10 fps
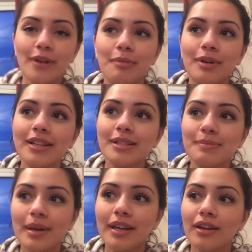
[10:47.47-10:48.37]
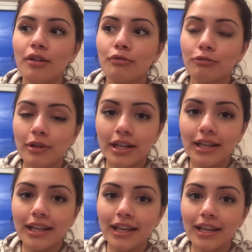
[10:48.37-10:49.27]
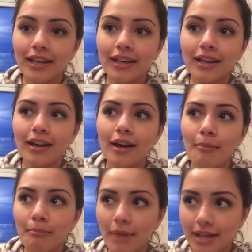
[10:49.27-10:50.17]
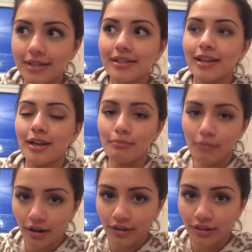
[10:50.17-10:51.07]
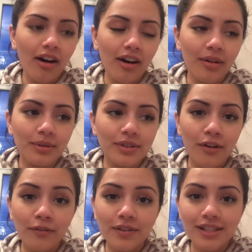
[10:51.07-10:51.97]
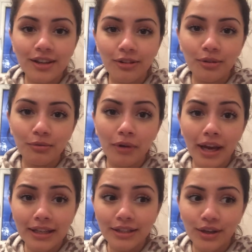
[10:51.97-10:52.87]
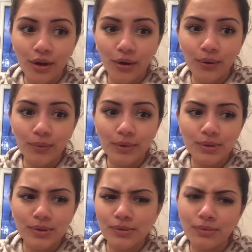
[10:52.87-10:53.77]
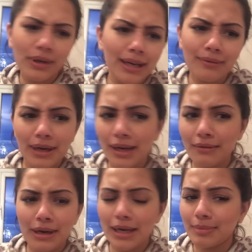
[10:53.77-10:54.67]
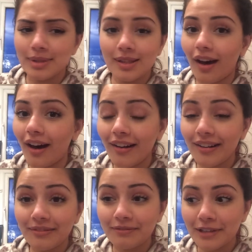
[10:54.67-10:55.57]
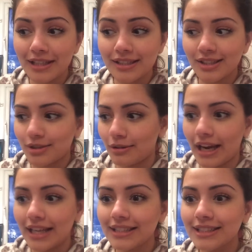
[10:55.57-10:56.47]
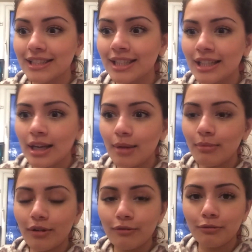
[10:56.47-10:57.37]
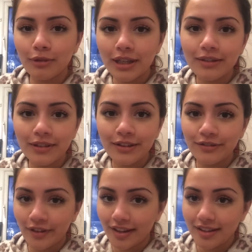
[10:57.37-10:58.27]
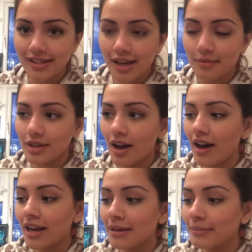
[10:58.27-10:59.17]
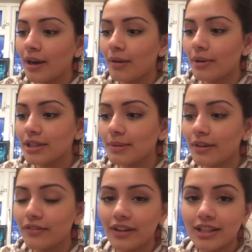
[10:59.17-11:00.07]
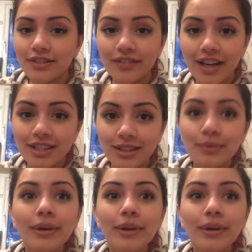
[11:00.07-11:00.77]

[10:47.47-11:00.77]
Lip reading: February has been a really amazing month. I was obviously on the radio, which was really, really, really bizarre and really strange, but really, really fun at the same time. I went to my first fashion